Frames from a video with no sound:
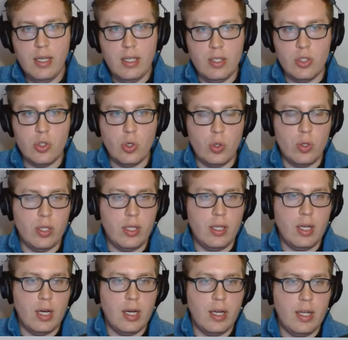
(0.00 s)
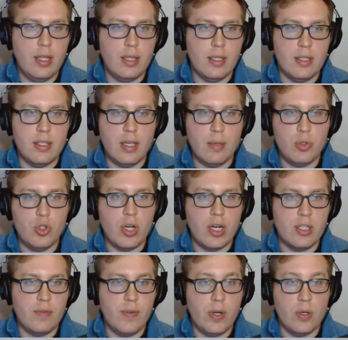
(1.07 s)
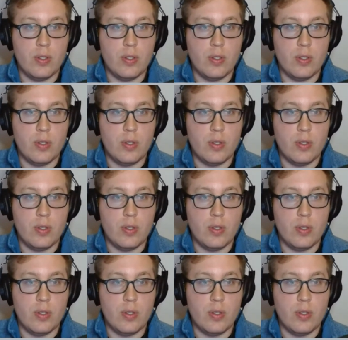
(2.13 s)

He's certainly not in the same stratosphere